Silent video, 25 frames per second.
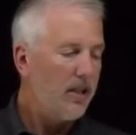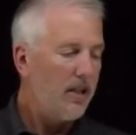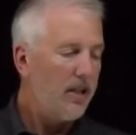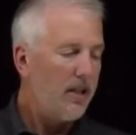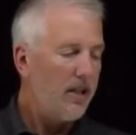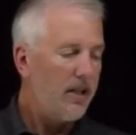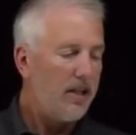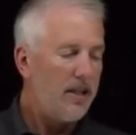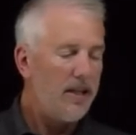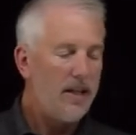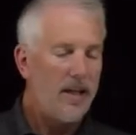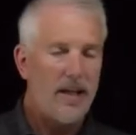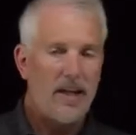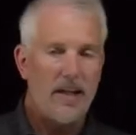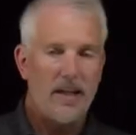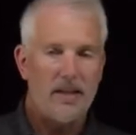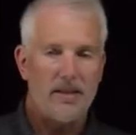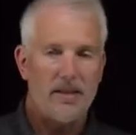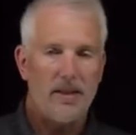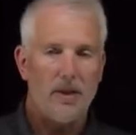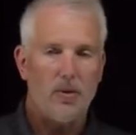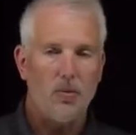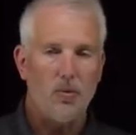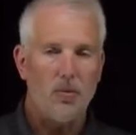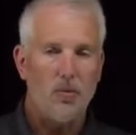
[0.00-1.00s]
and that has
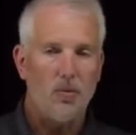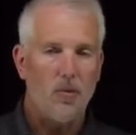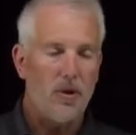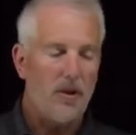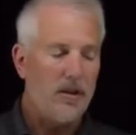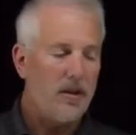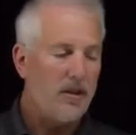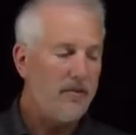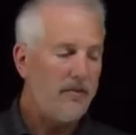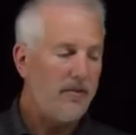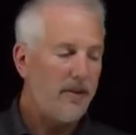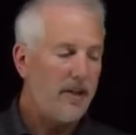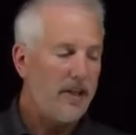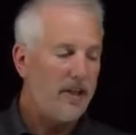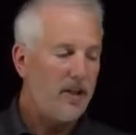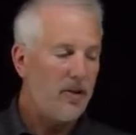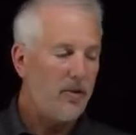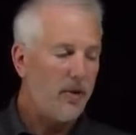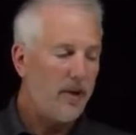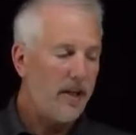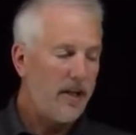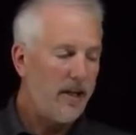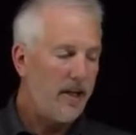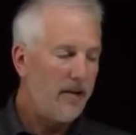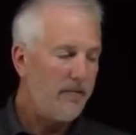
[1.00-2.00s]
to equal 1 if I
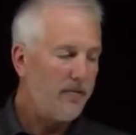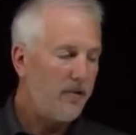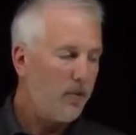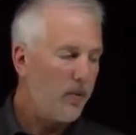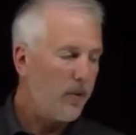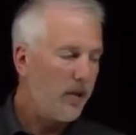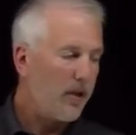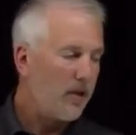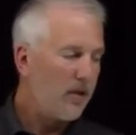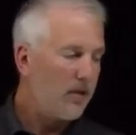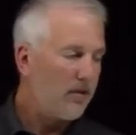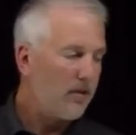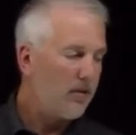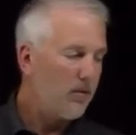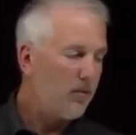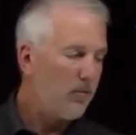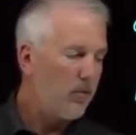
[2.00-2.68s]
integrate everywhere.